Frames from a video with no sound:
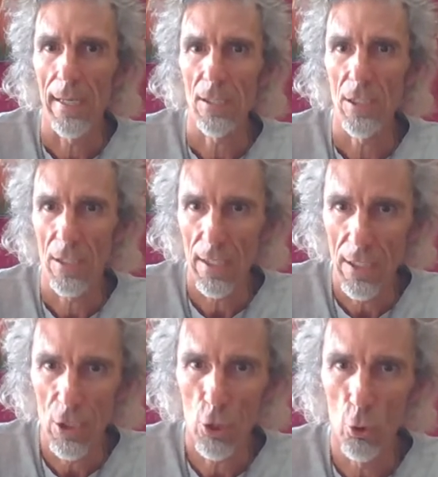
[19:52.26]

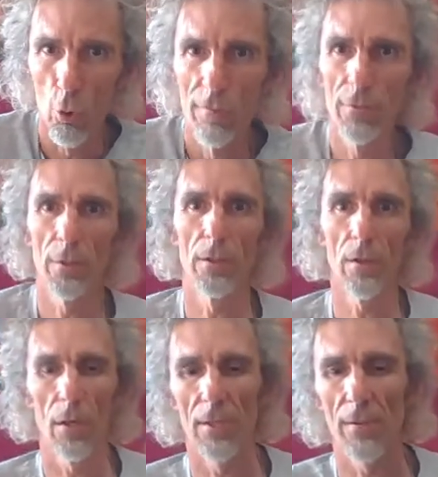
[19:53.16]
steady, sure-footed
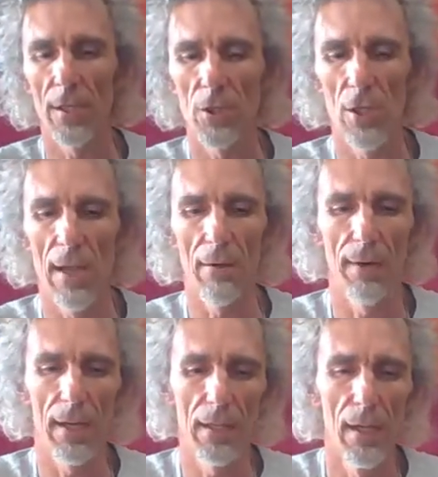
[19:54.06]
kind of energy, that
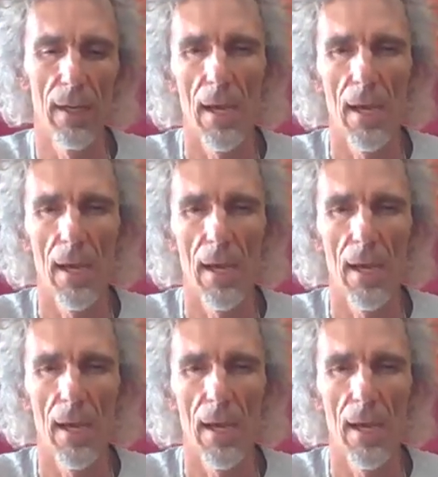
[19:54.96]
one.